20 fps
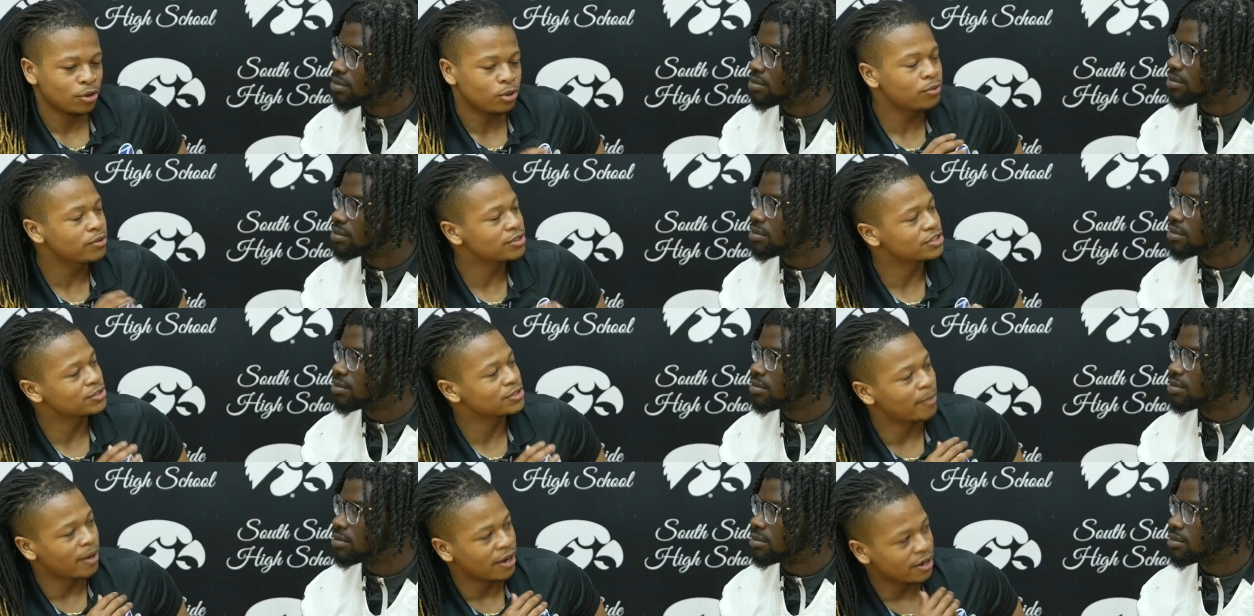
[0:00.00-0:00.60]
Speaker 1: Who
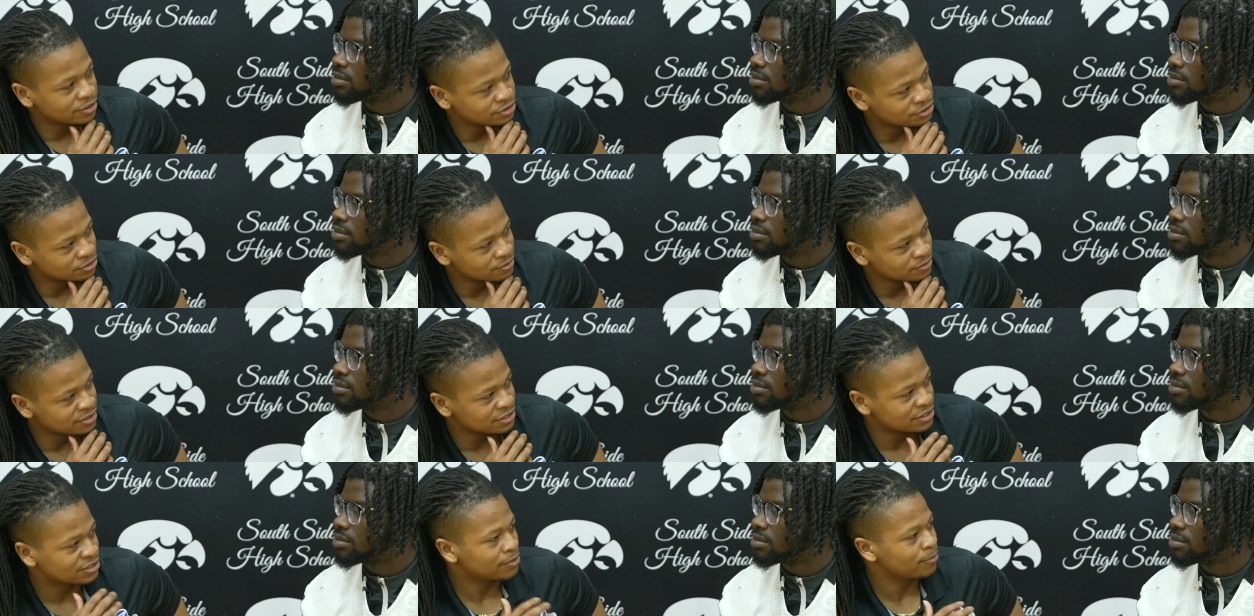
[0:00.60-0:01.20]
inspires you?
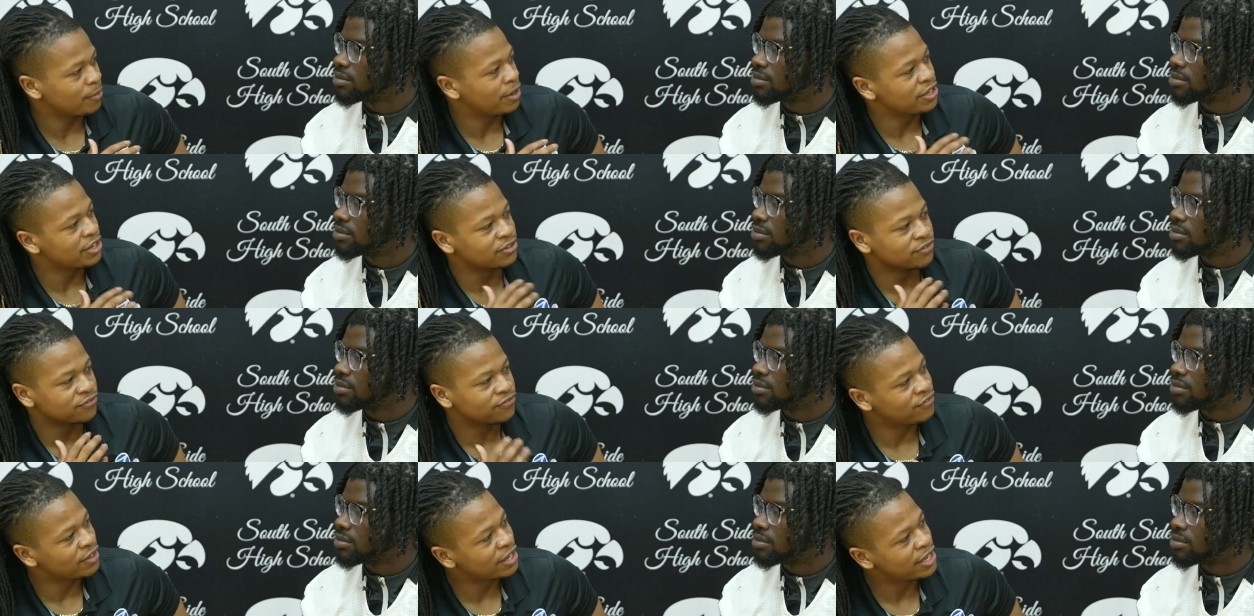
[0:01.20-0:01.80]
Is it somebody in
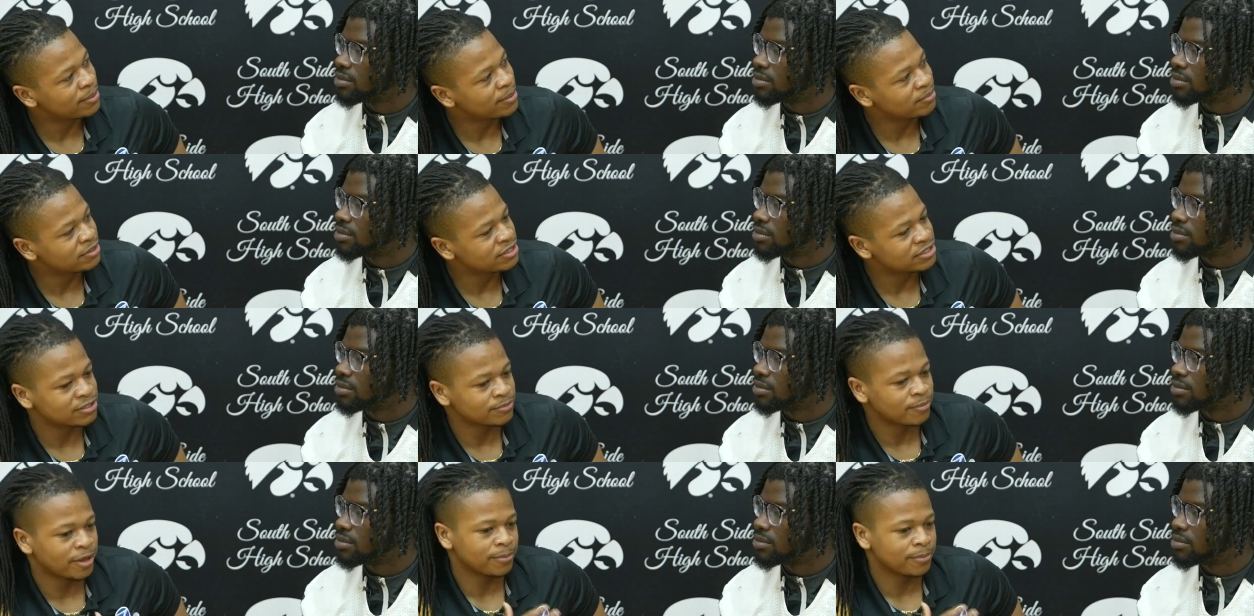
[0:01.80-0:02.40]
your family,
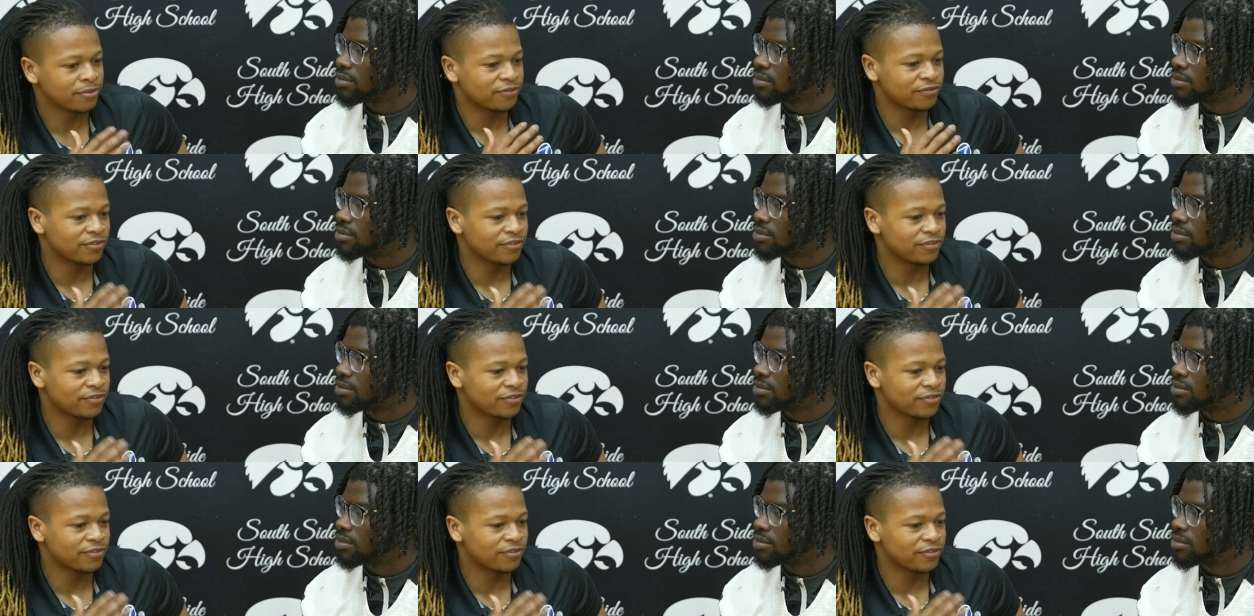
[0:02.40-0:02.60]
somebody